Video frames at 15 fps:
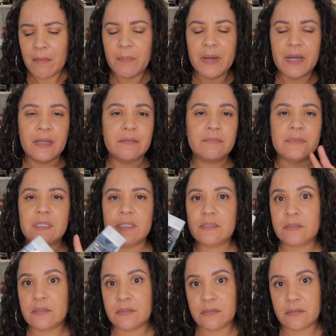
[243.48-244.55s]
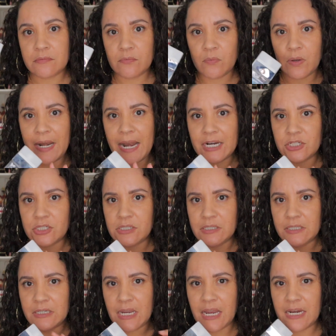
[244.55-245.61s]
but this one
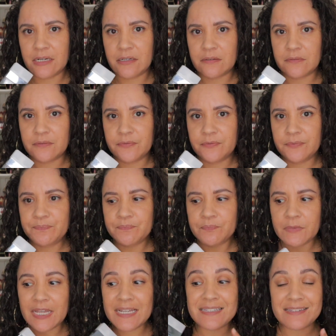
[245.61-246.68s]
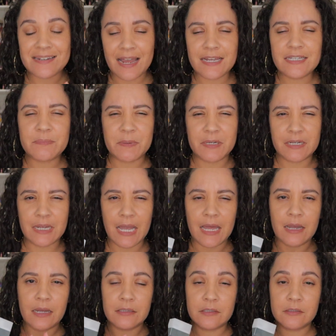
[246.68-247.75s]
actually kind of is nice, but it
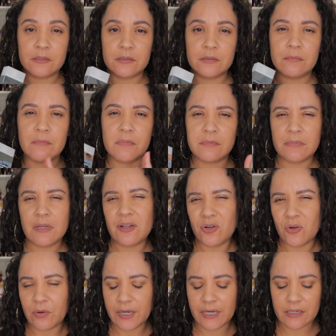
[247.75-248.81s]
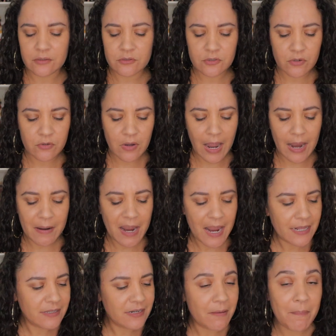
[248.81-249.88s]
got a little annoying. So I
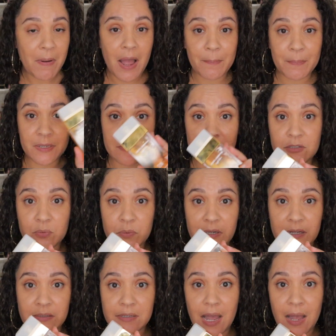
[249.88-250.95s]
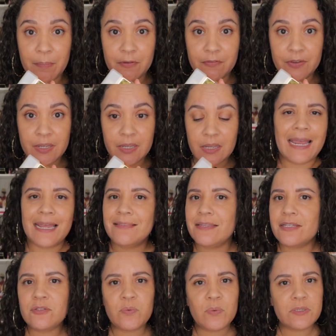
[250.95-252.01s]
ended up popping this one on top of it. And
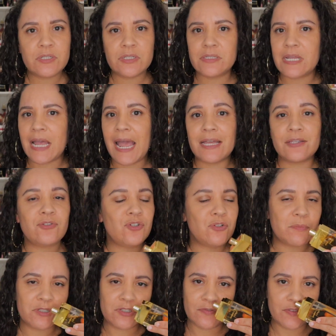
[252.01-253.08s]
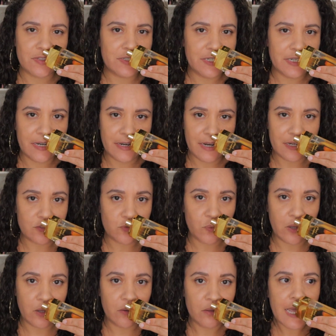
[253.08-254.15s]
this one just has too much of the DNA as
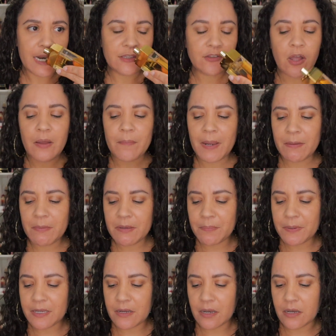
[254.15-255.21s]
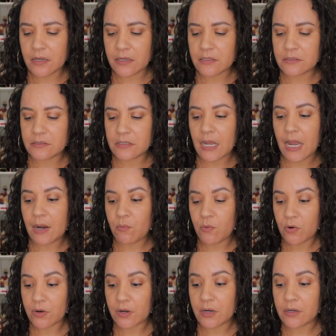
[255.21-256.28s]
well. And I thought maybe because I
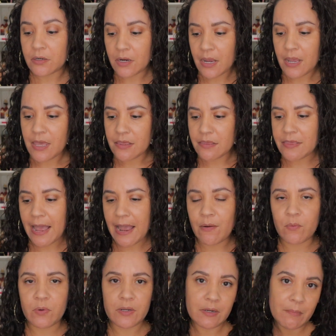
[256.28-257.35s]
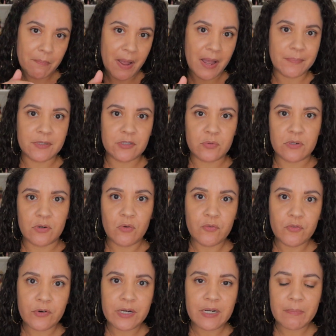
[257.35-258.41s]
wore that one and popped this one
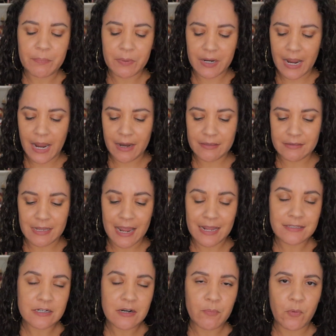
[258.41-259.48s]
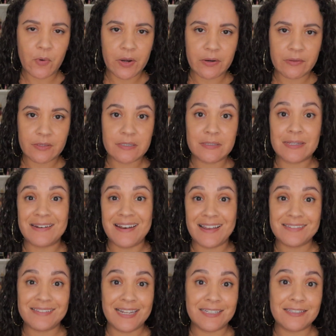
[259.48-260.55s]
over it, but I ended up wearing this the
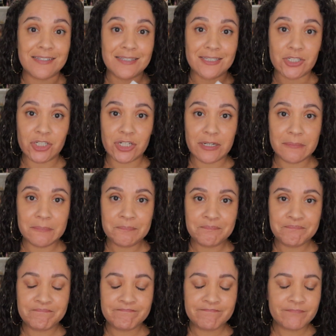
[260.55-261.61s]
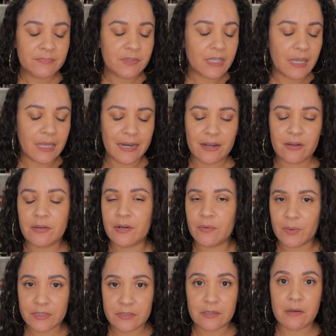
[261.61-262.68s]
next day to the gym and I couldn't
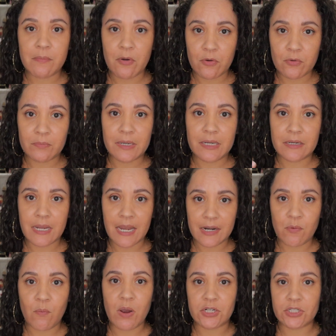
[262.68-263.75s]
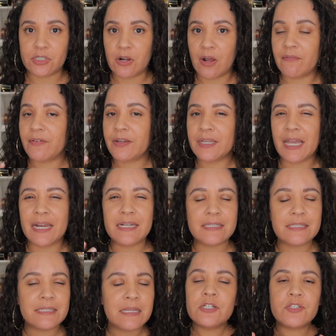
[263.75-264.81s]
wait to come home and kind of wash it off. Again,
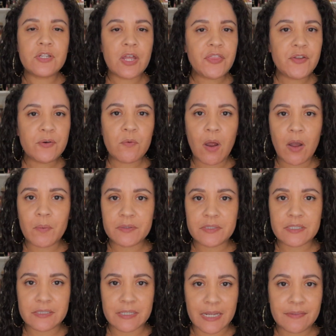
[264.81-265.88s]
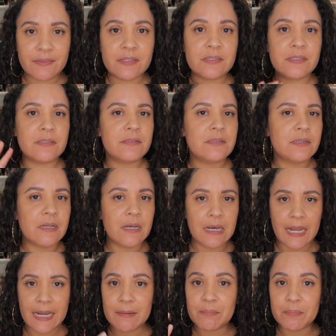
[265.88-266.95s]
it's there's nothing wrong with the scent. This is
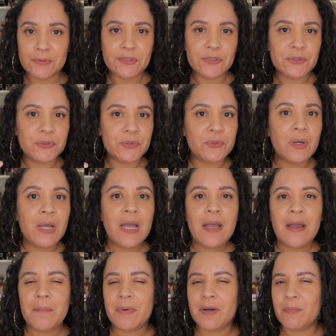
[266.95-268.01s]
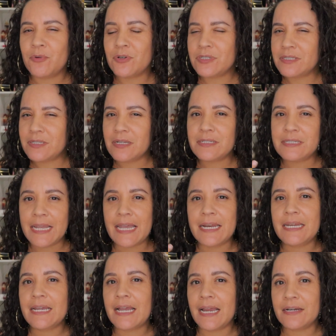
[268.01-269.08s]
light blue, but a more sun
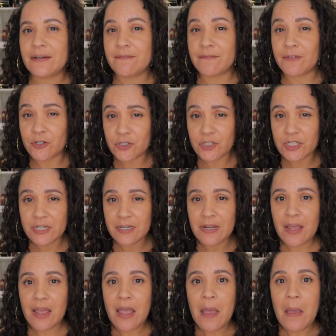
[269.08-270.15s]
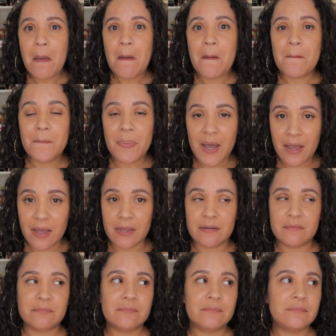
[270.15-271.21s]
tanny kind of version
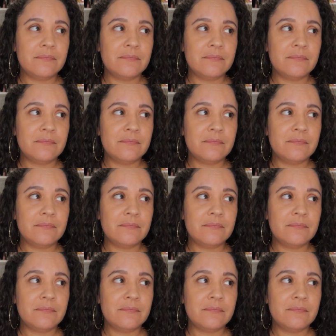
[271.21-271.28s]
but